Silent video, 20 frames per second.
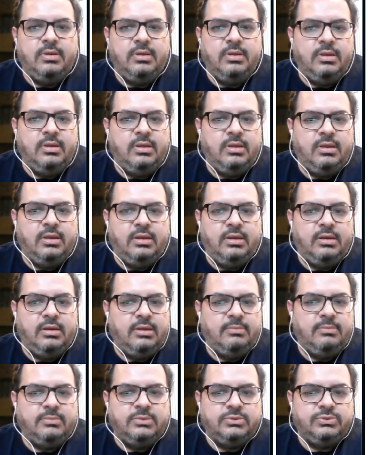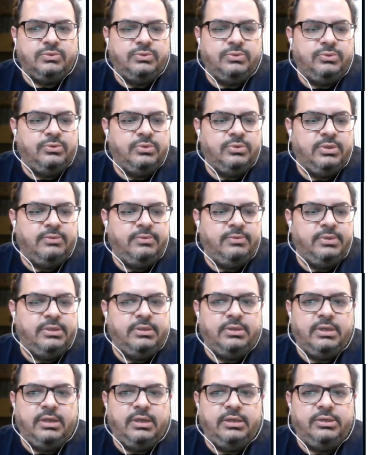And I'm just going to give it a
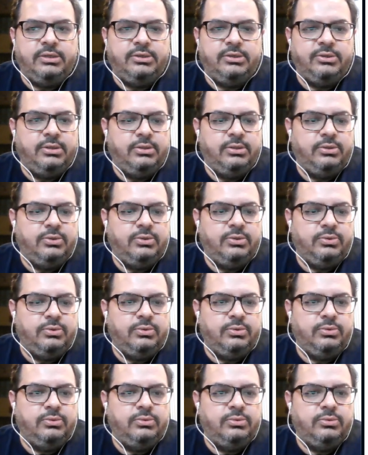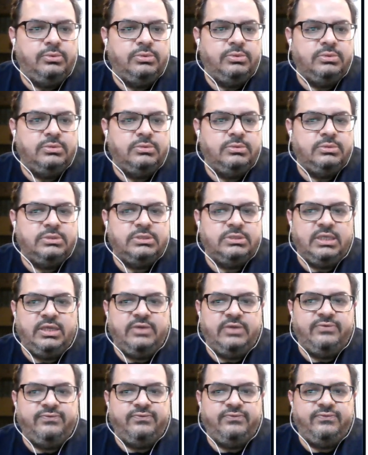directory to
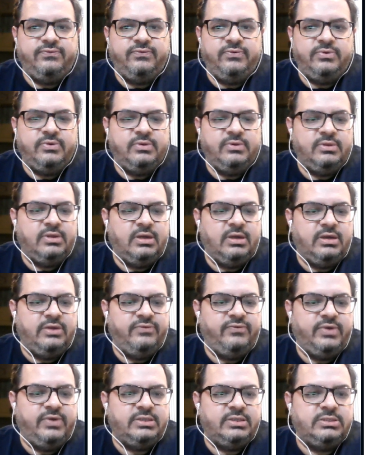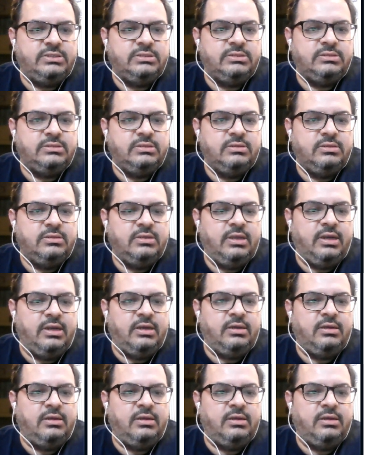save the artifacts at.